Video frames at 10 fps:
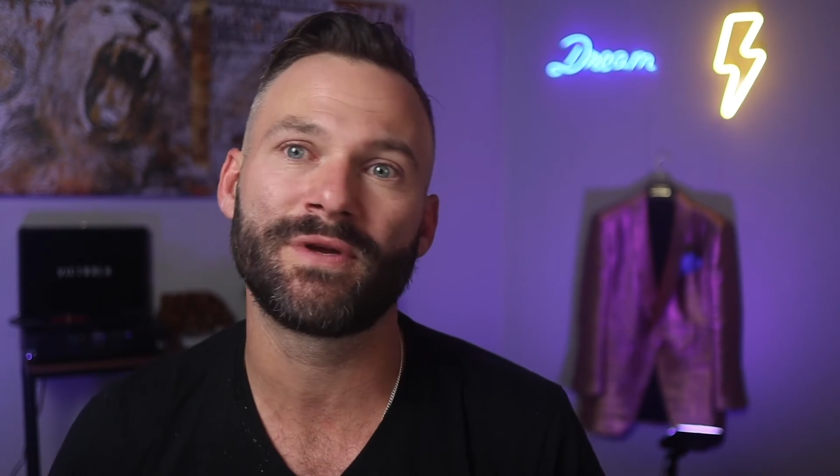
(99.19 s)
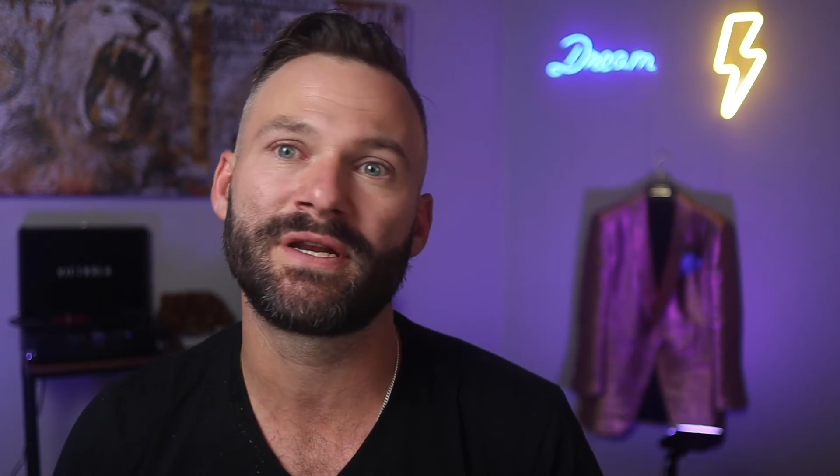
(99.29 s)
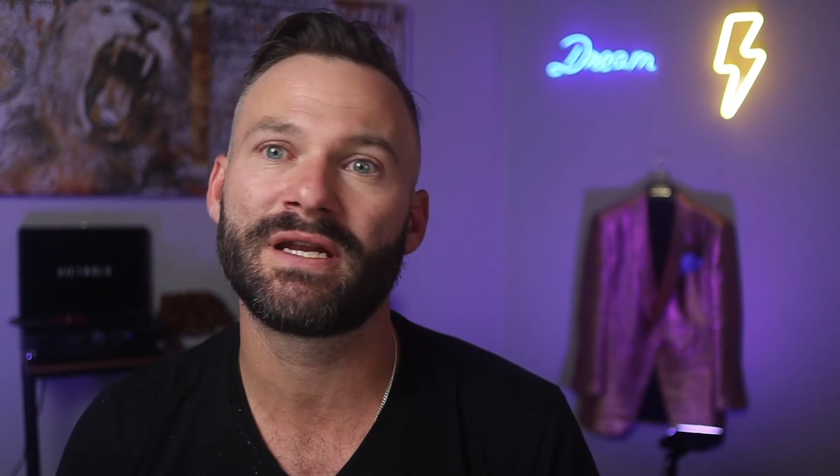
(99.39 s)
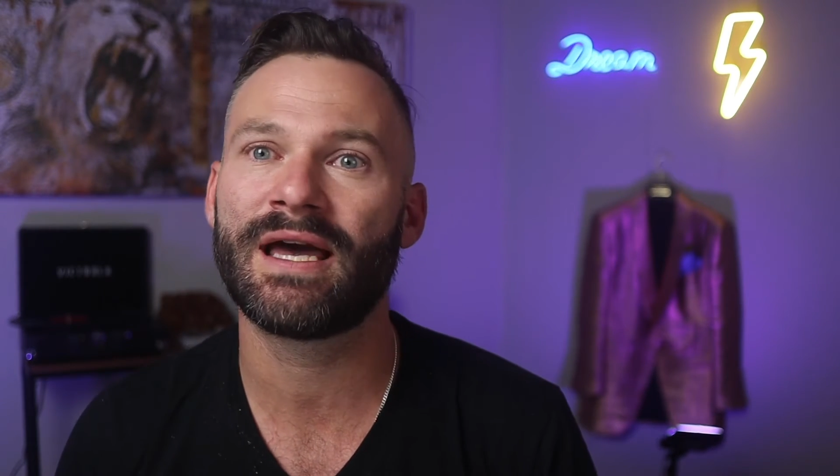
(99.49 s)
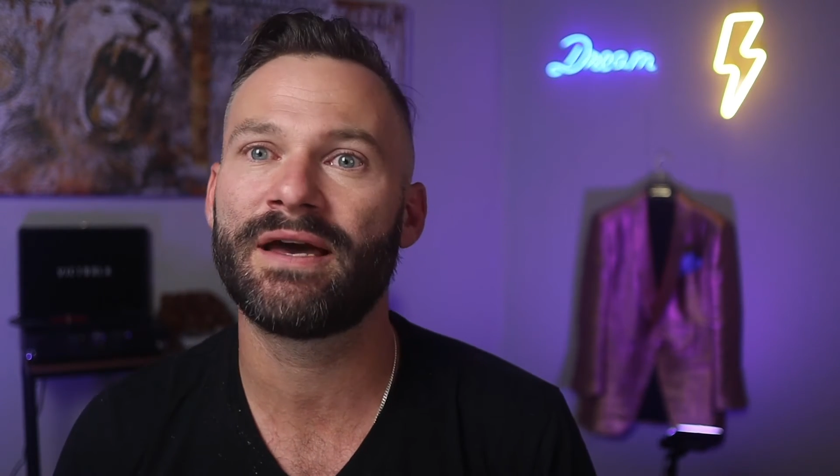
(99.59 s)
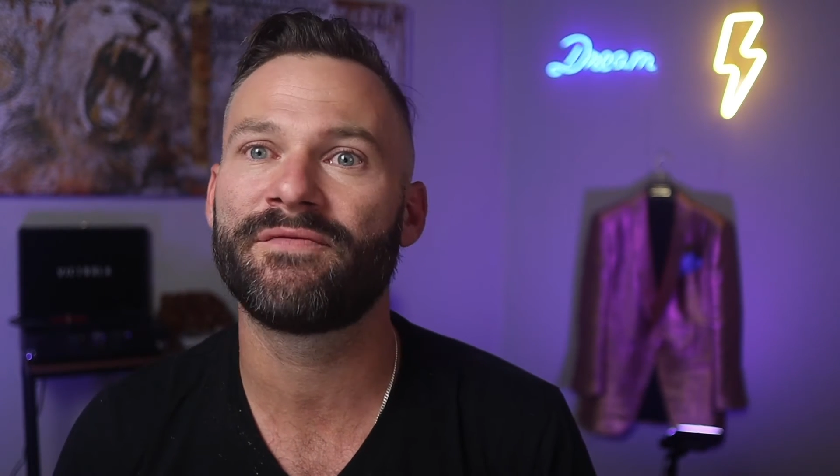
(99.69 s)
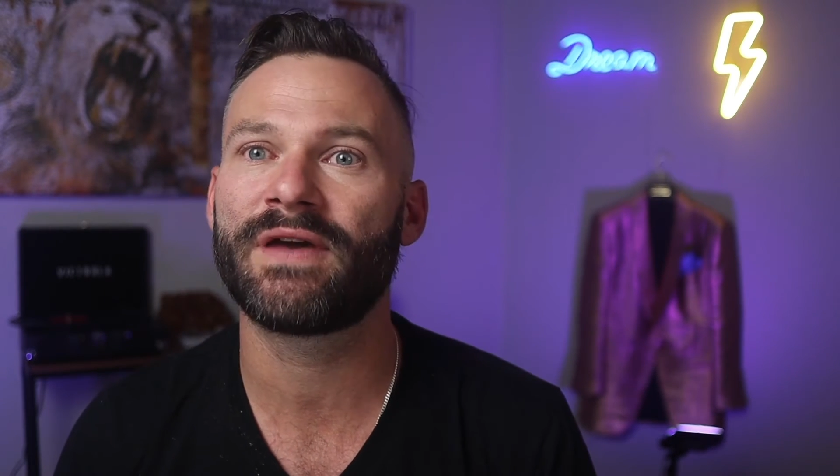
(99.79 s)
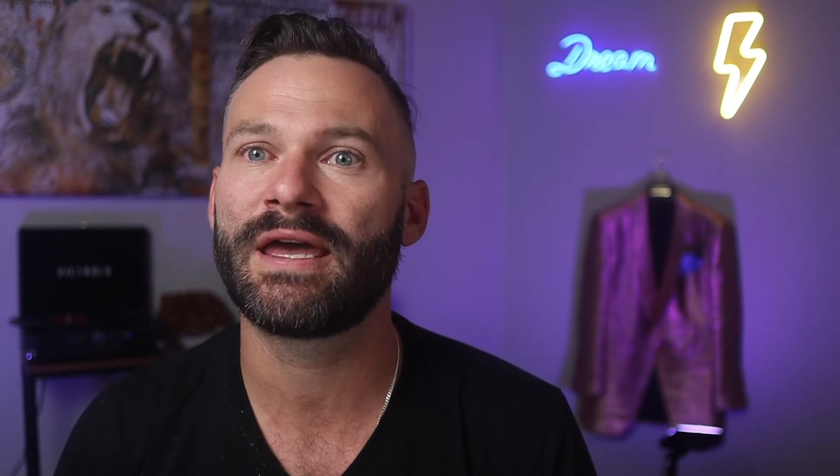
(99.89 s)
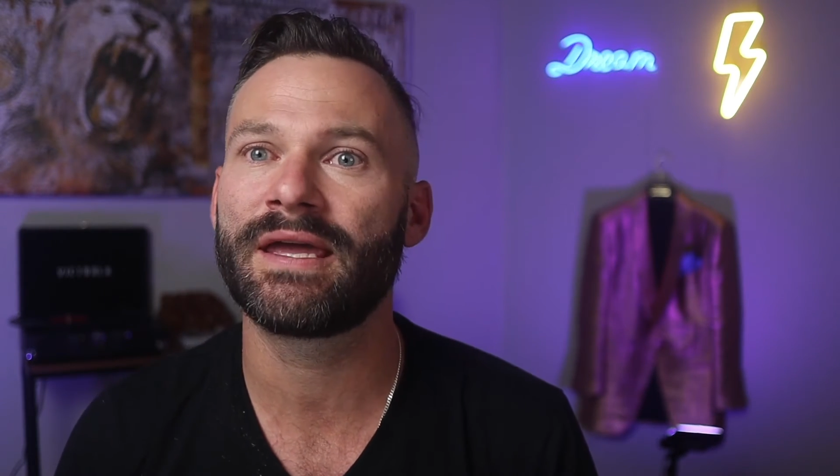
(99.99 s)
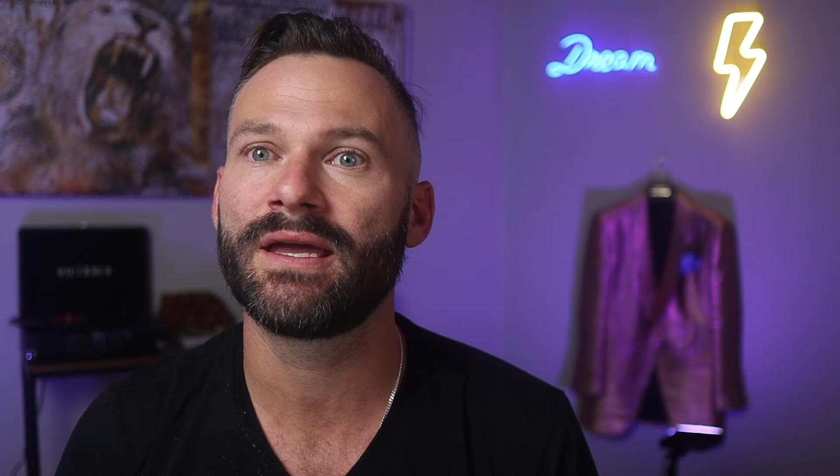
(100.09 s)
they need to
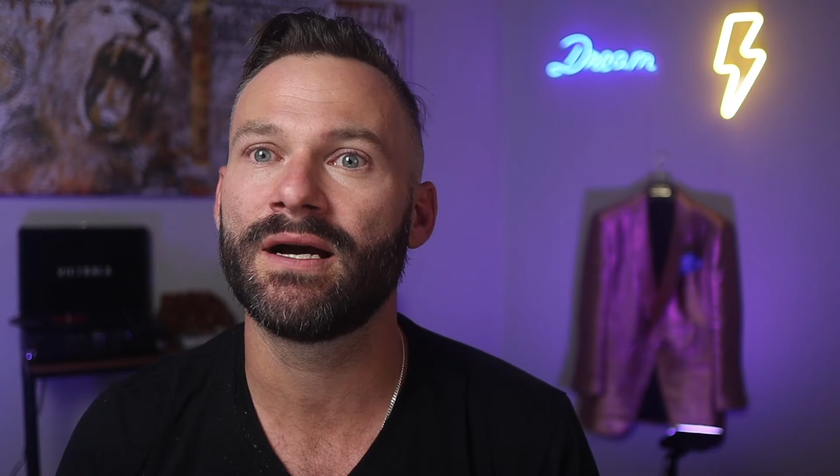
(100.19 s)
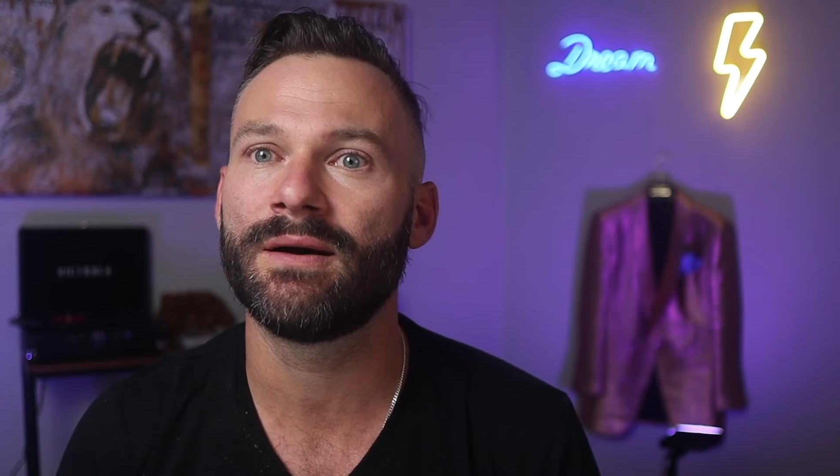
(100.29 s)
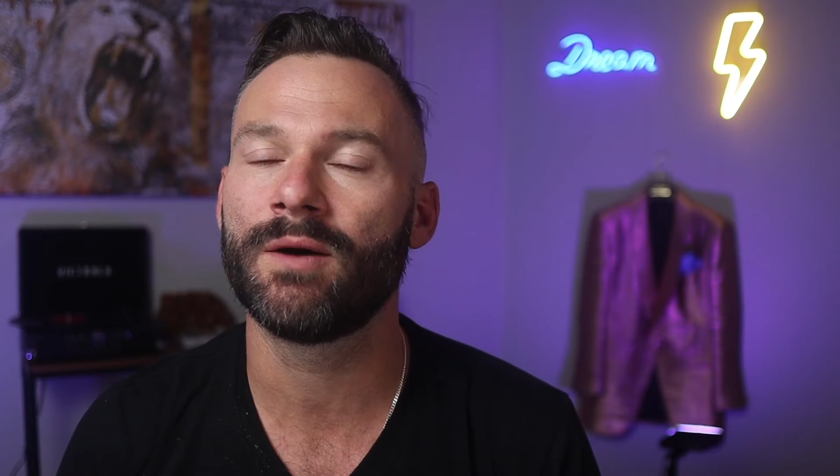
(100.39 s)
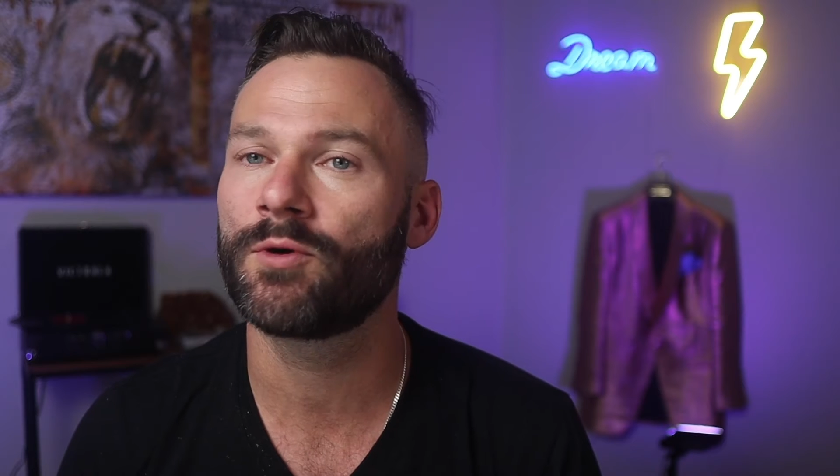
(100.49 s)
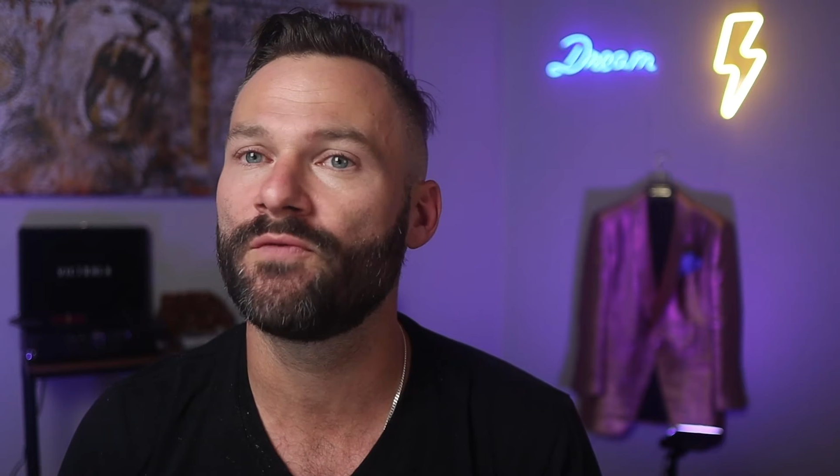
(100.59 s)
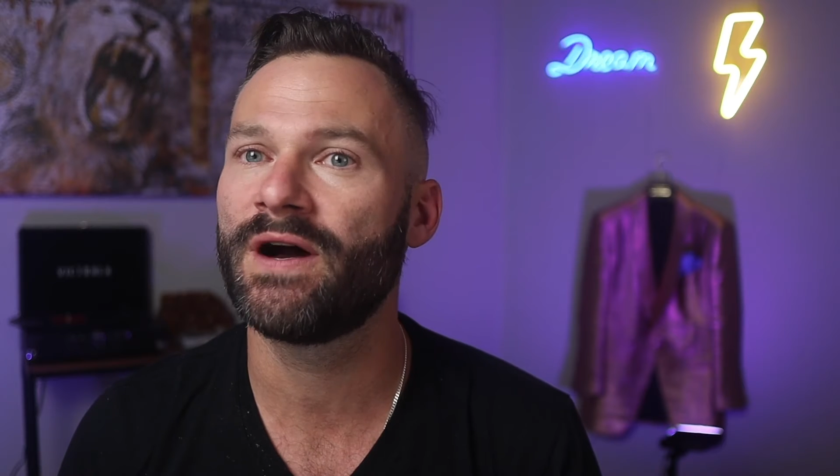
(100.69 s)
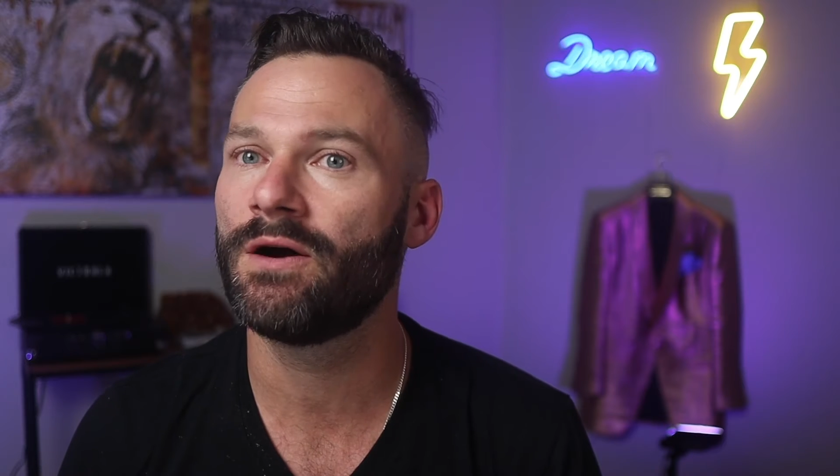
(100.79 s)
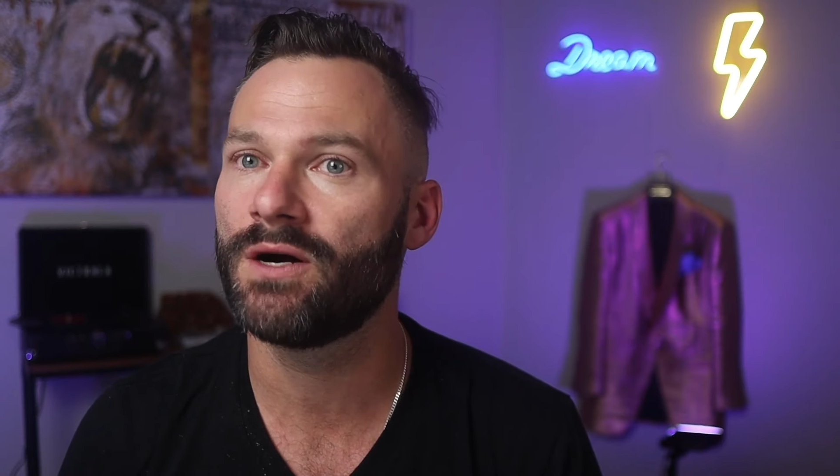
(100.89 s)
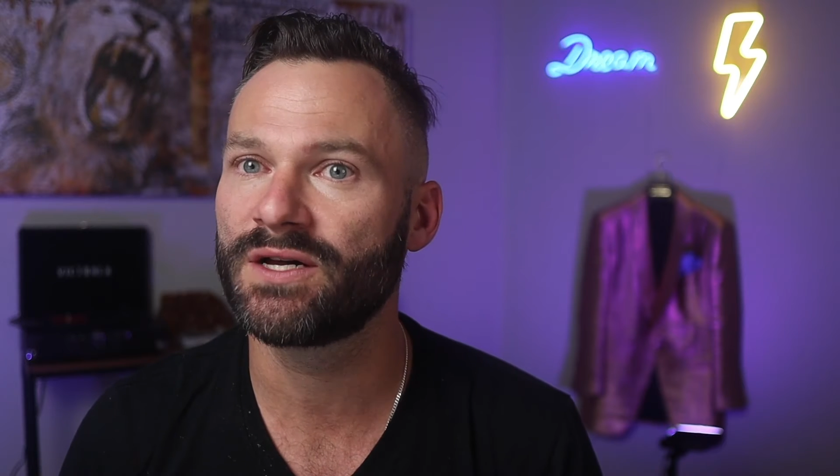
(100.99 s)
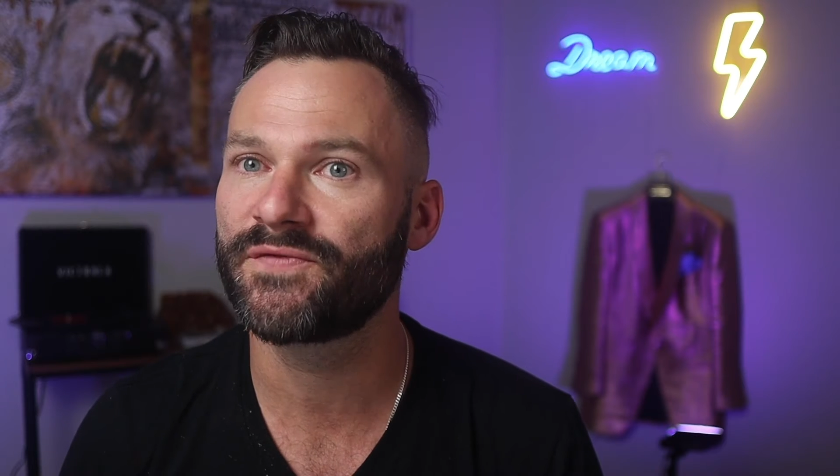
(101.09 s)
have a
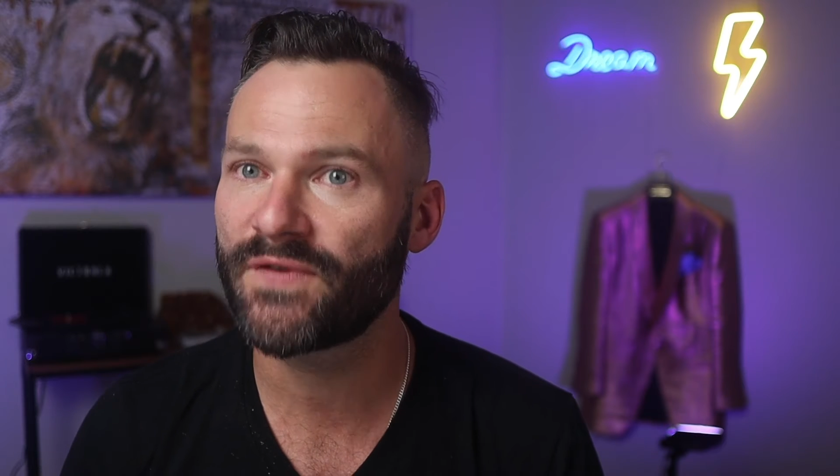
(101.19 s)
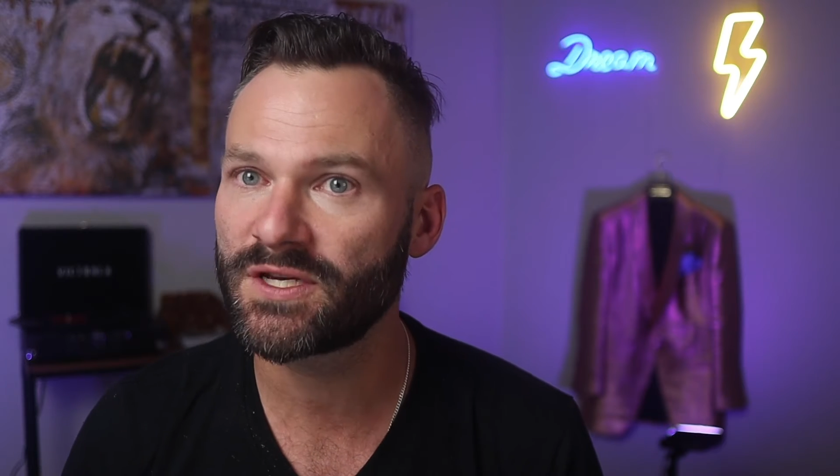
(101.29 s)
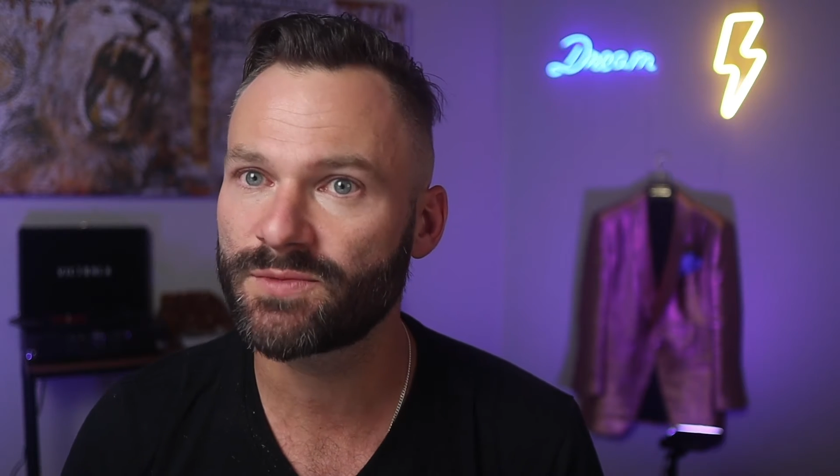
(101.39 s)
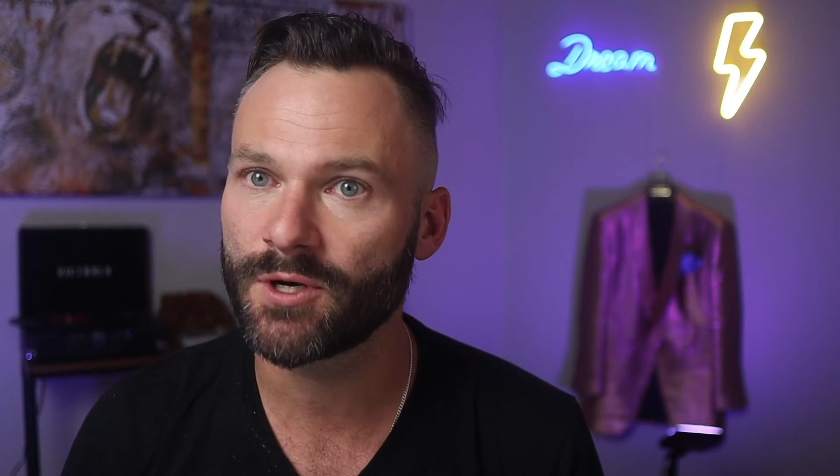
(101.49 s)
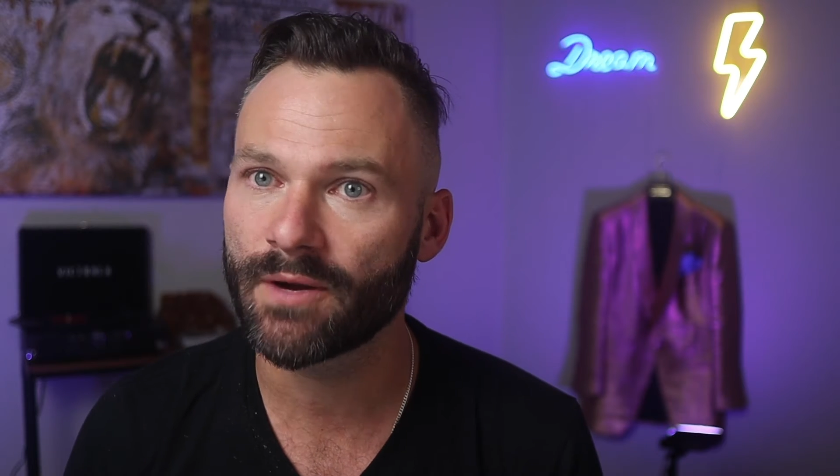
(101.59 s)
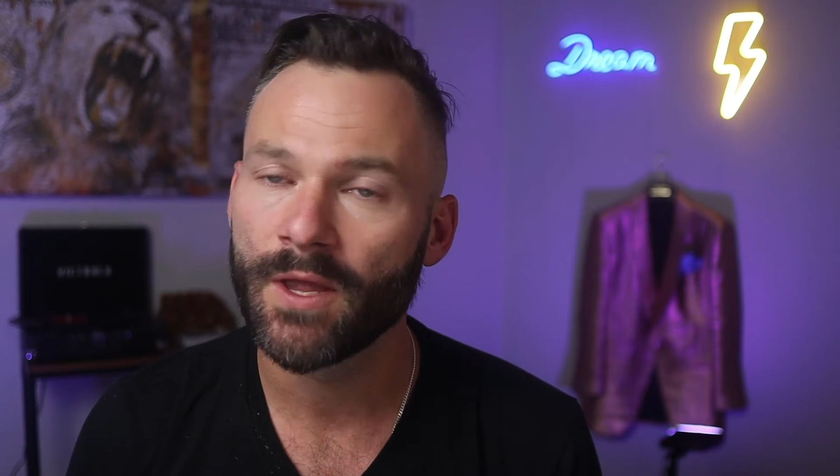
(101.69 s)
profile on Facebook.